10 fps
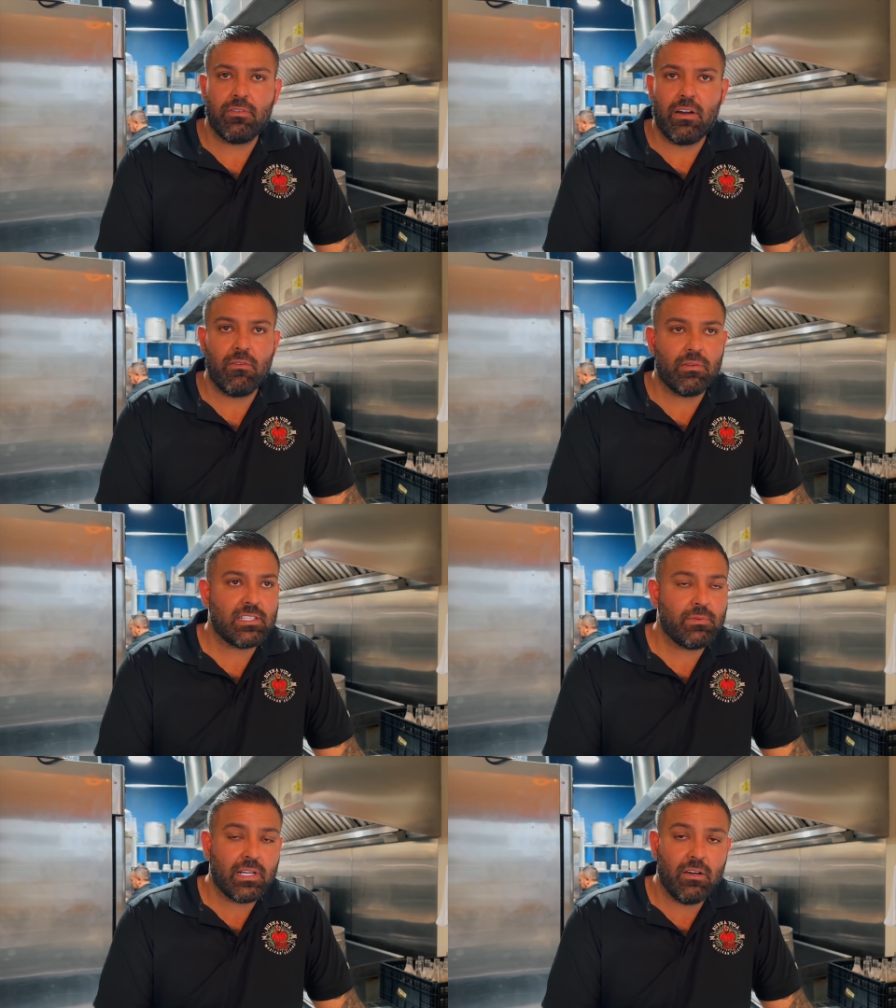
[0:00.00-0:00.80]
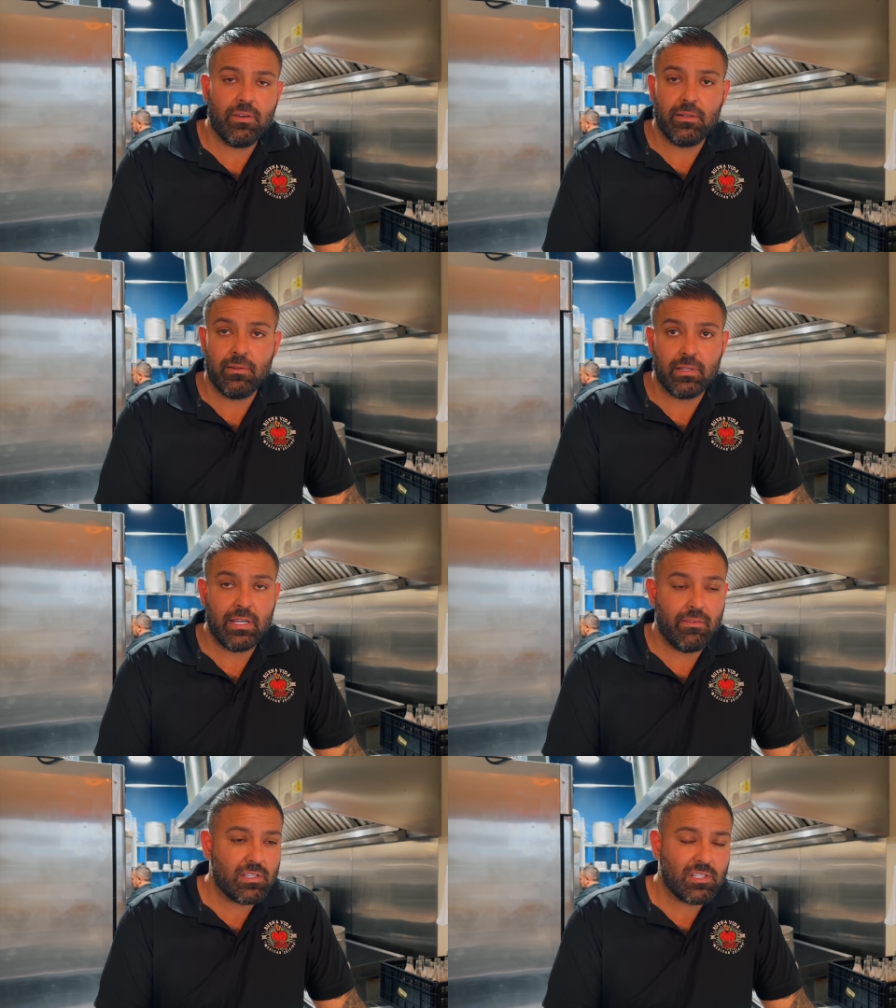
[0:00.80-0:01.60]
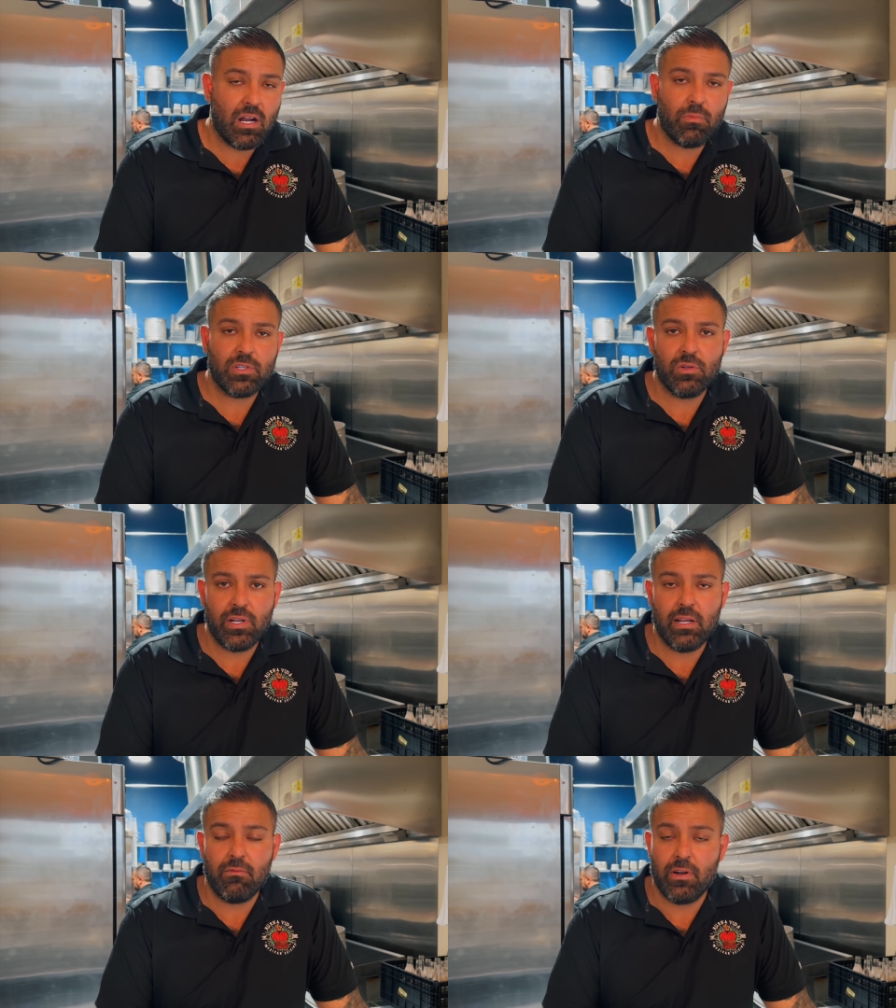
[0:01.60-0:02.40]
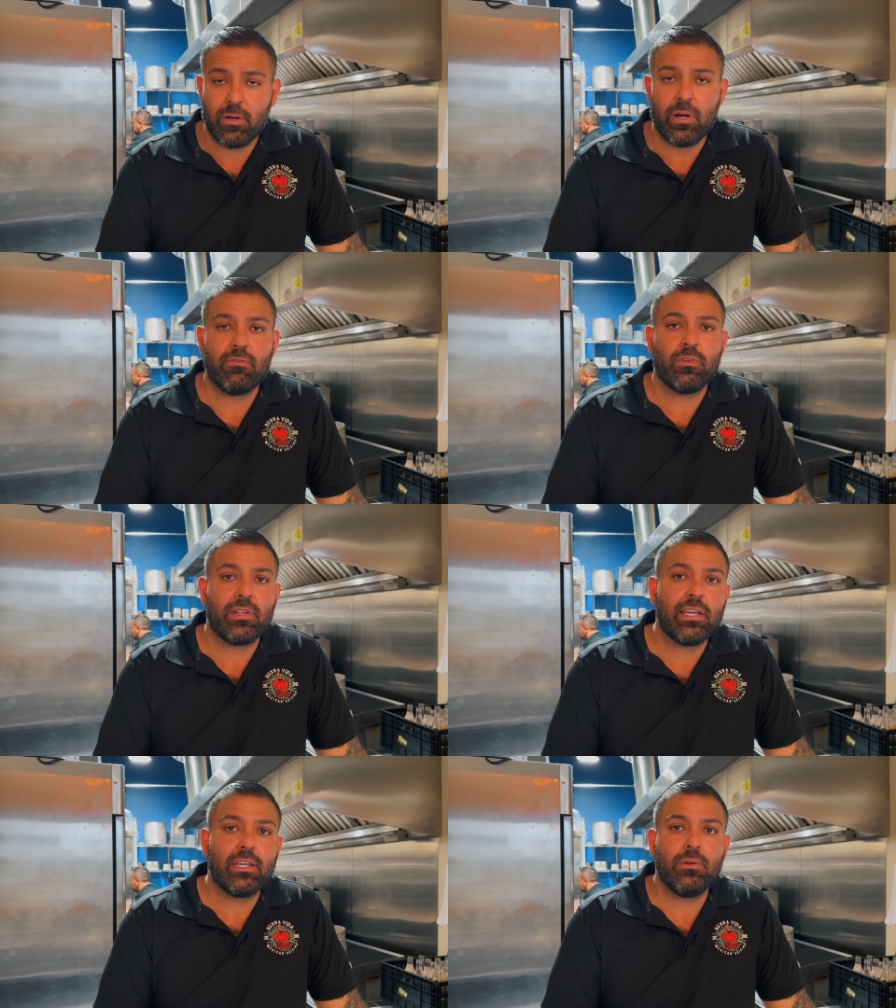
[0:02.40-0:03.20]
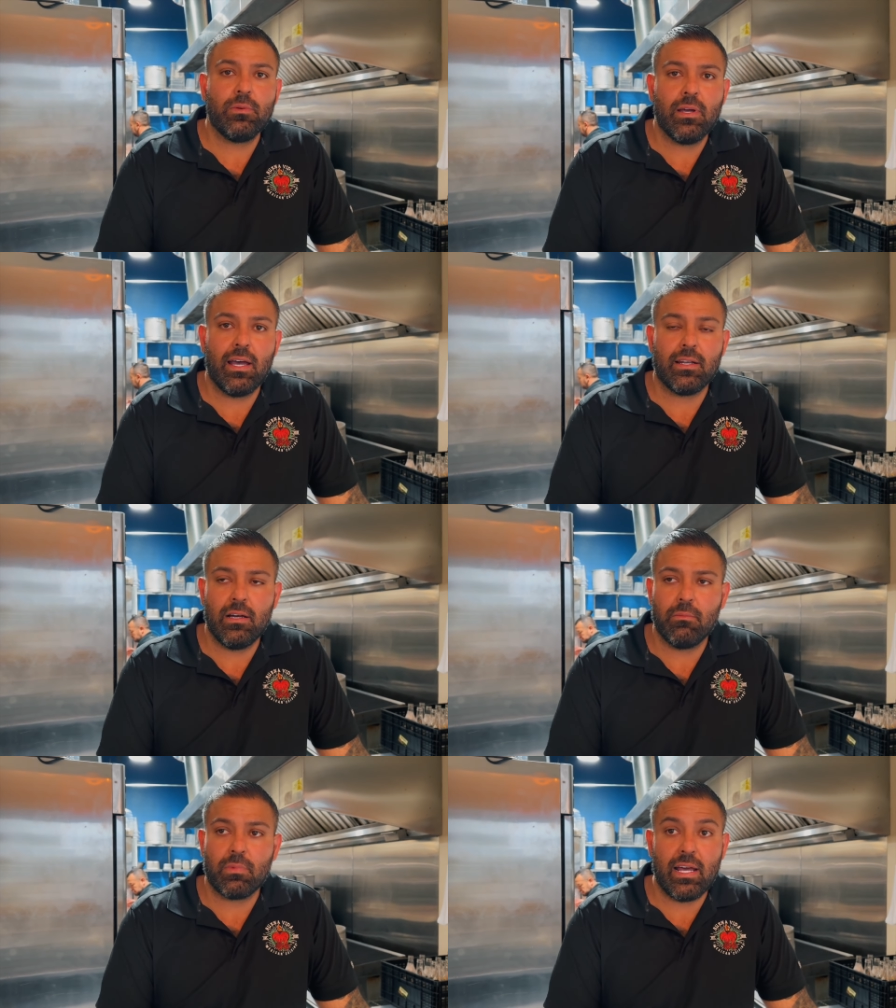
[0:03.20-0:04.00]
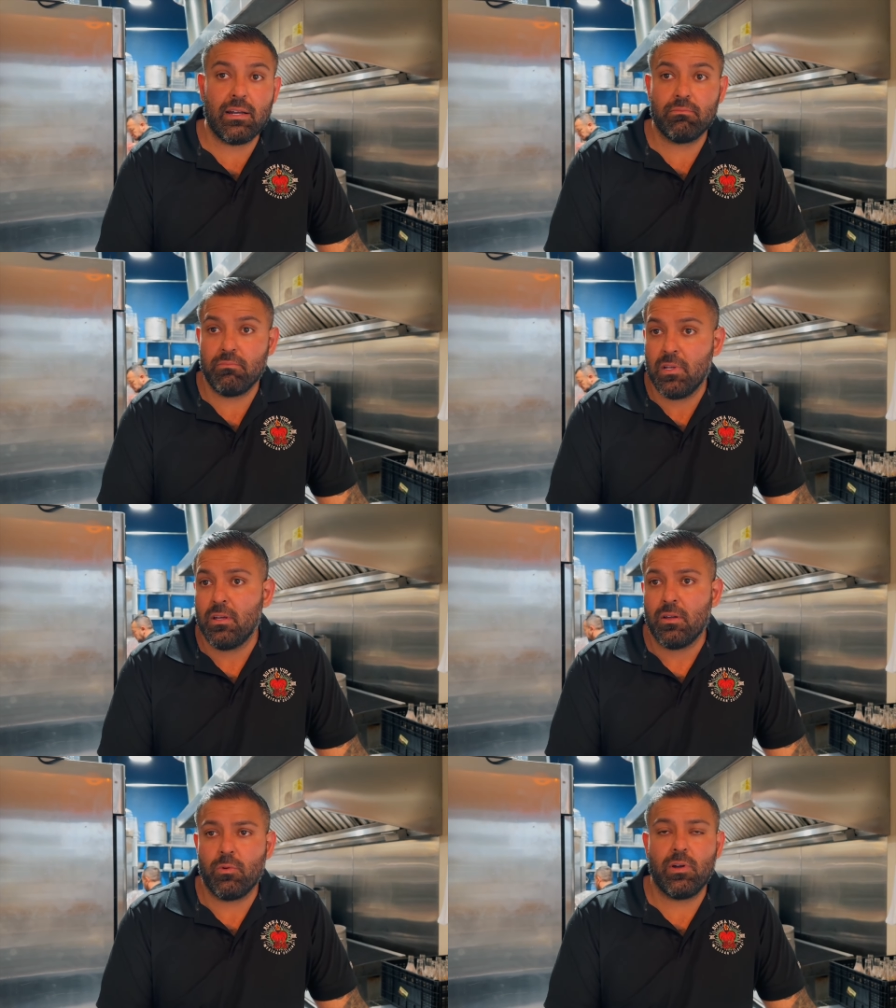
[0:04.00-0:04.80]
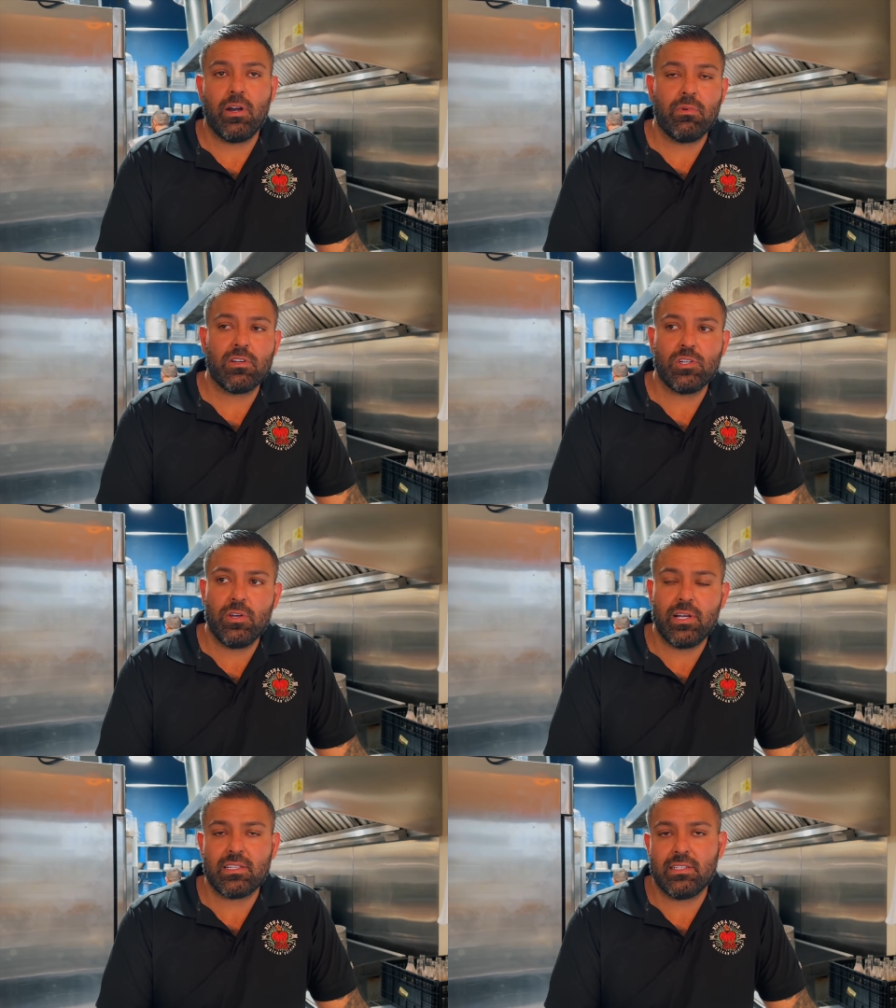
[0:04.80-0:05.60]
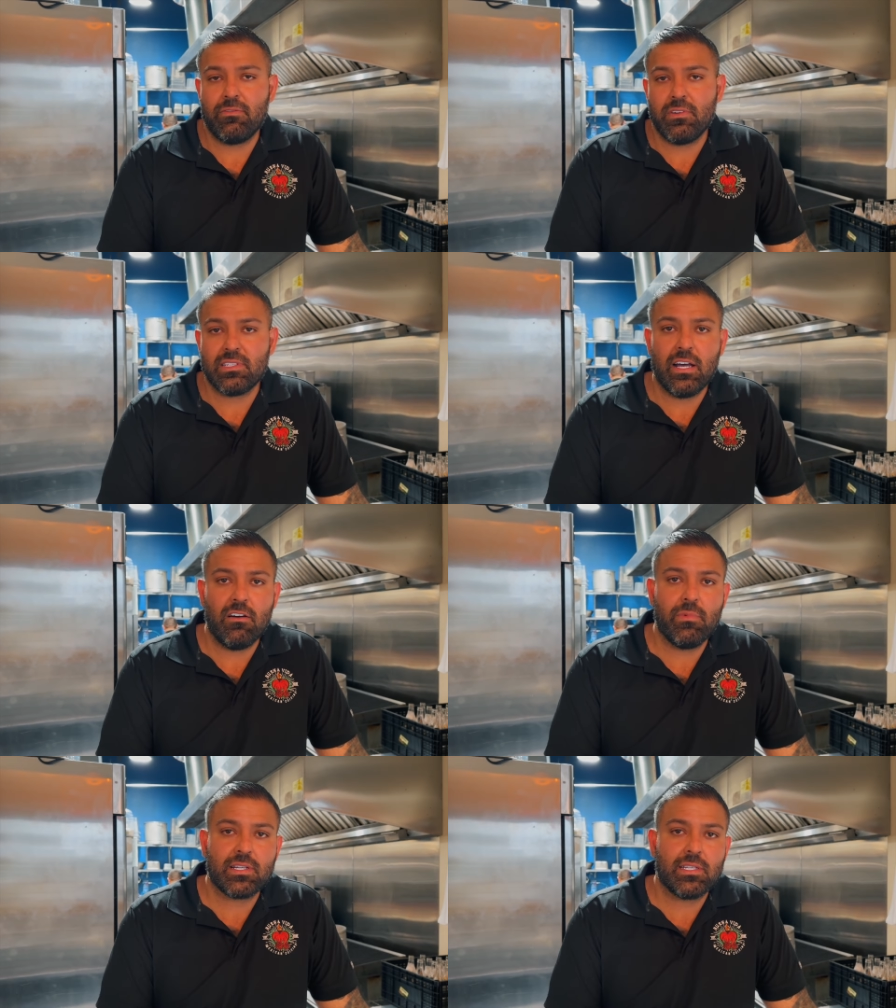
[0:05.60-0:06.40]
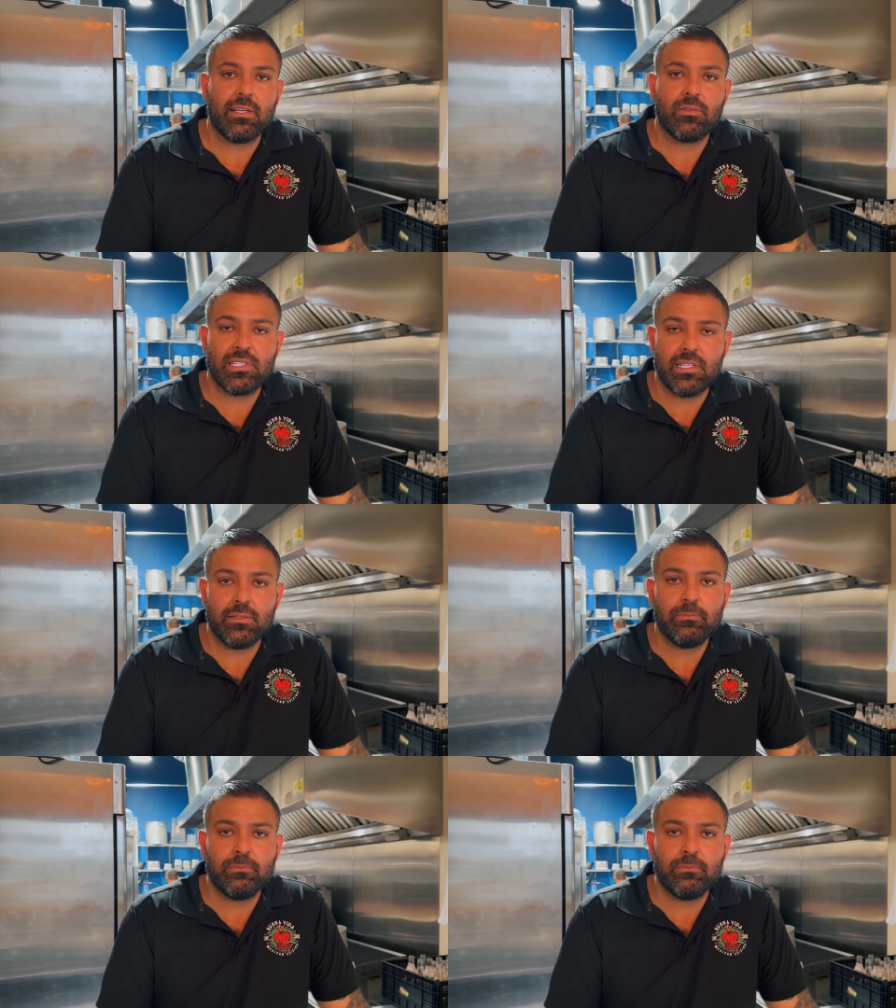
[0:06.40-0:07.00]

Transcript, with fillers: For everyone that's been coming, giving us an opportunity, I'm very grateful. Thank you, and I'm glad we were able to show you guys a different style of Mexican cuisine.